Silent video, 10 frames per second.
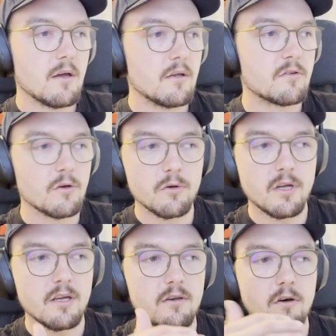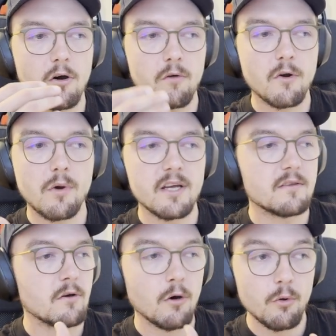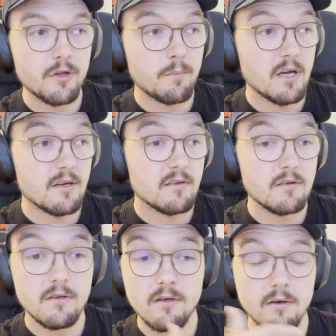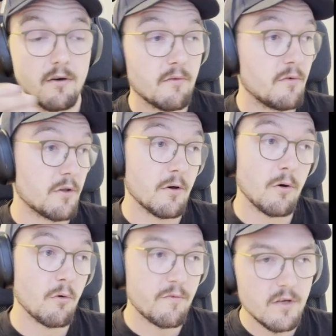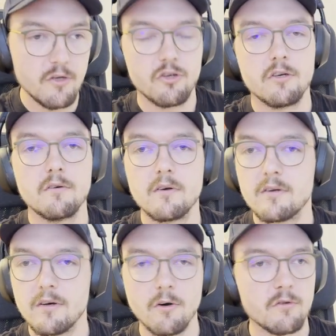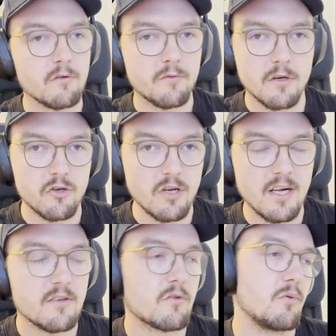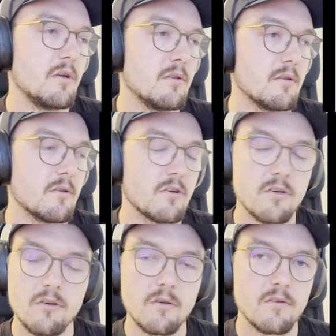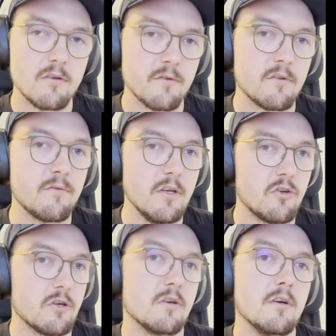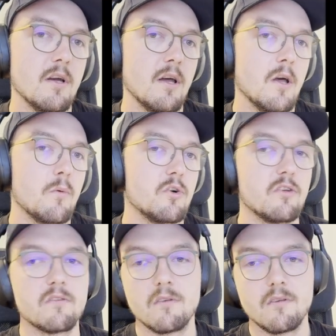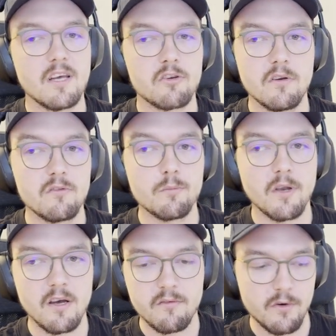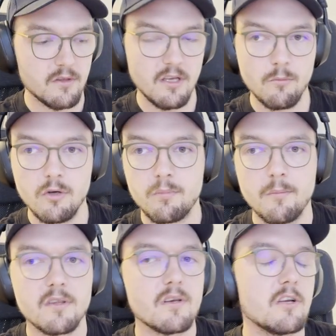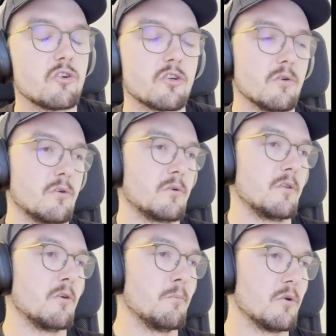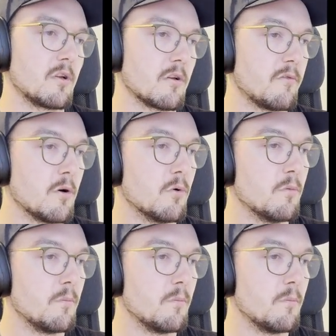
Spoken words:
So you can override the whole dependency for the whole feature, also for the child screens of the feature, which is actually super nice for a demo implementation or an onboarding flow.